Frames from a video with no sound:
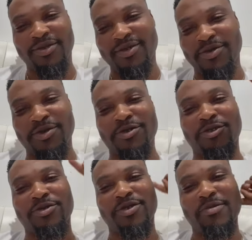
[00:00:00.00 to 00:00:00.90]
So we're going
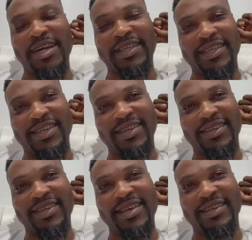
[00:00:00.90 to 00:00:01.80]
to about
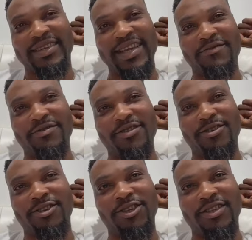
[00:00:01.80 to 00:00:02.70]
seven
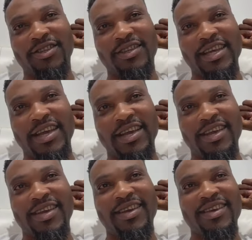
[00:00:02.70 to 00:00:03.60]
countries. Yeah,
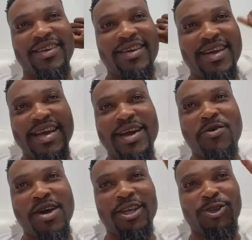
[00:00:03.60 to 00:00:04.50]

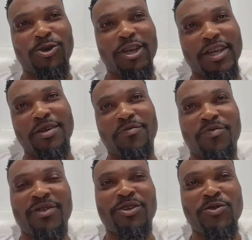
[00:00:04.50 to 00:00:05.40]
our Swahili.
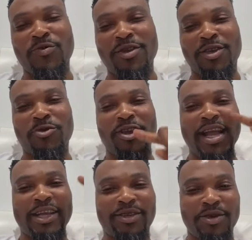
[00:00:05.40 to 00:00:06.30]
So we'll be keeping
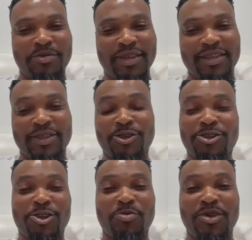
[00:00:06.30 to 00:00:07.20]
guys updated. Not
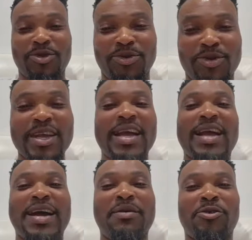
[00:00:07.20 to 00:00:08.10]
just too.
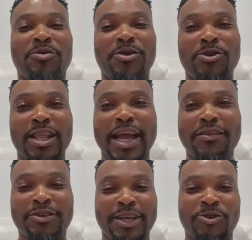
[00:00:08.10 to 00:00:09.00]
I'm going to be going
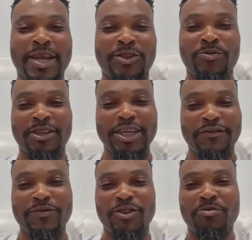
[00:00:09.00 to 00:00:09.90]
live so that you guys will be
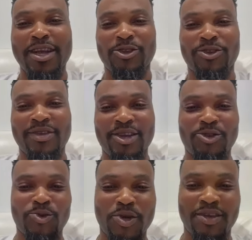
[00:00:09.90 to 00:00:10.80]
driving with me as,
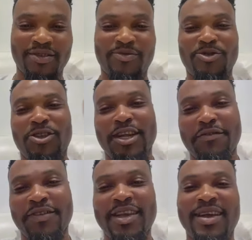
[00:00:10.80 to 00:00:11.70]
as well. Going
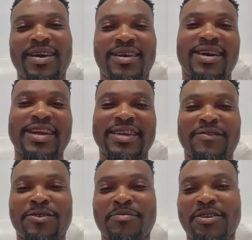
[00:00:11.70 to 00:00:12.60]
live. All right,
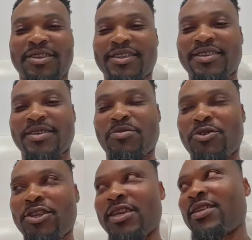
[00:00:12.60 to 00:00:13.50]
I've got Mrs. in the
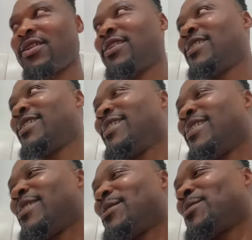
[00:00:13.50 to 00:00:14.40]
building.
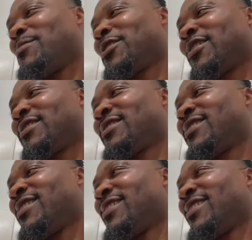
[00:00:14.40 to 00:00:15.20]
So Mrs.